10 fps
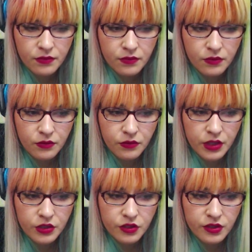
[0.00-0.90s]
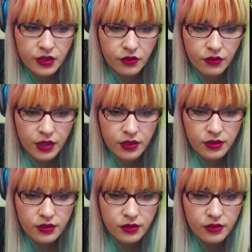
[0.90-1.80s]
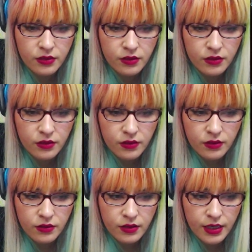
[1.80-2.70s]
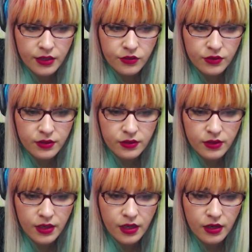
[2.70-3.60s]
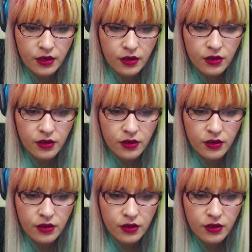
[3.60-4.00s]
French cigarette. Actress's hair.